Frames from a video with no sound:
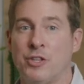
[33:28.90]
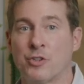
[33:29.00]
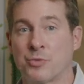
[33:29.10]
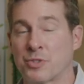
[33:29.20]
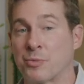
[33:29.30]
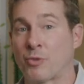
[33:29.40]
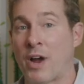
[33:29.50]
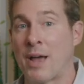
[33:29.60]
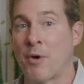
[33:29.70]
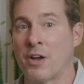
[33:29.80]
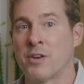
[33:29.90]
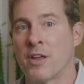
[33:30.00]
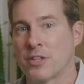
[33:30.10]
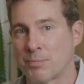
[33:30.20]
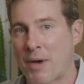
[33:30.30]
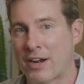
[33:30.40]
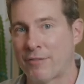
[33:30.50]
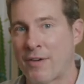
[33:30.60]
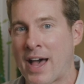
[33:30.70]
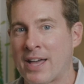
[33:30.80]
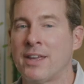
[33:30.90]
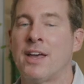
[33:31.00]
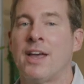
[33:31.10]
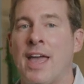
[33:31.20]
You can subscribe on Spotify.